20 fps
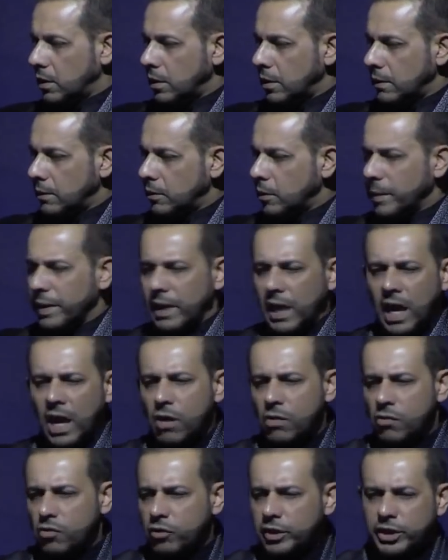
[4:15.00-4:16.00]
No matter how
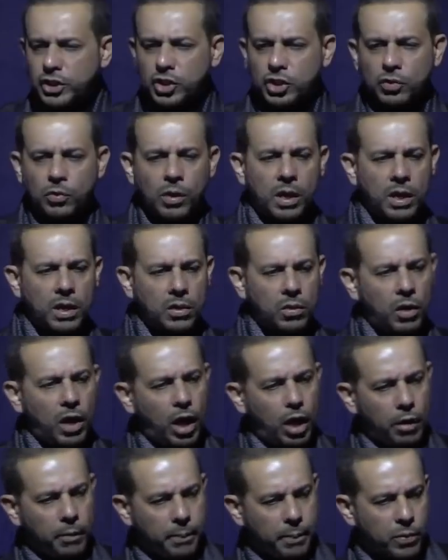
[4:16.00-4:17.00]
rich you are or
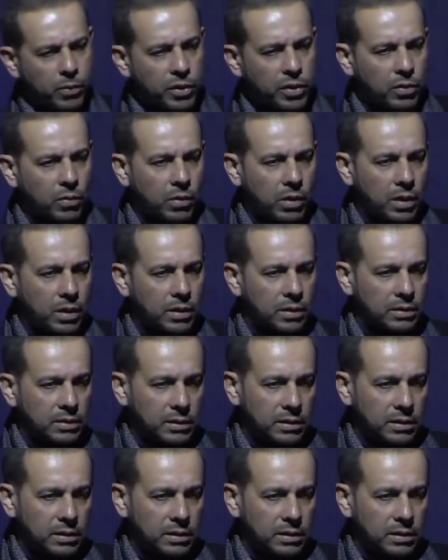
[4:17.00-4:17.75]
how poor you are,